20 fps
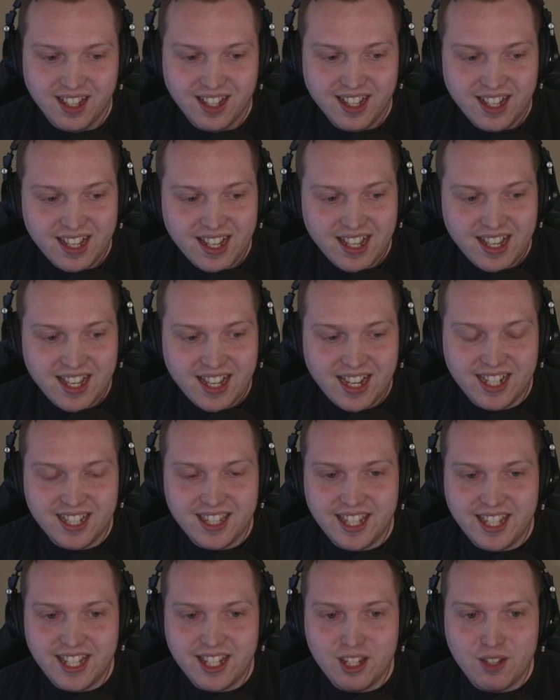I
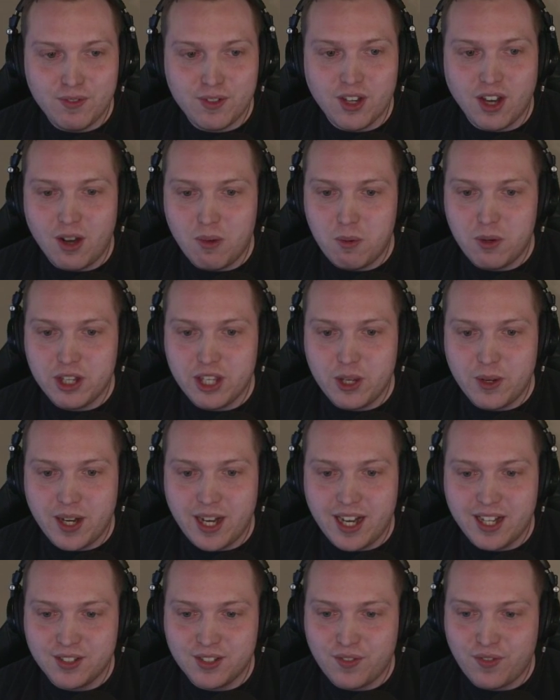think you've got what you
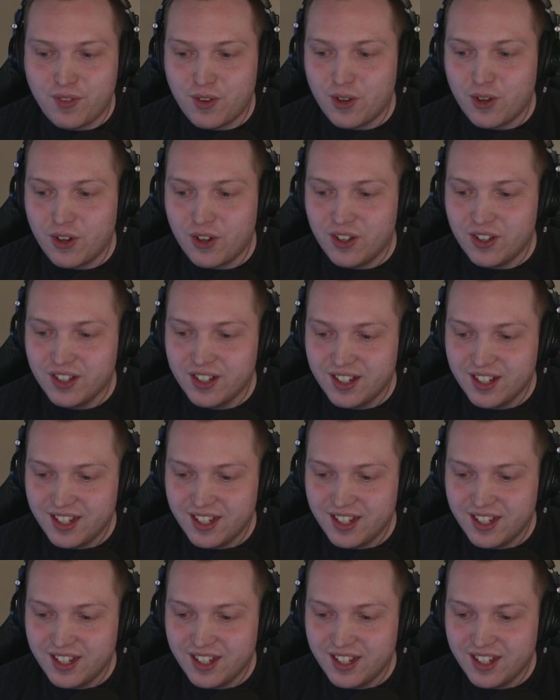asked for.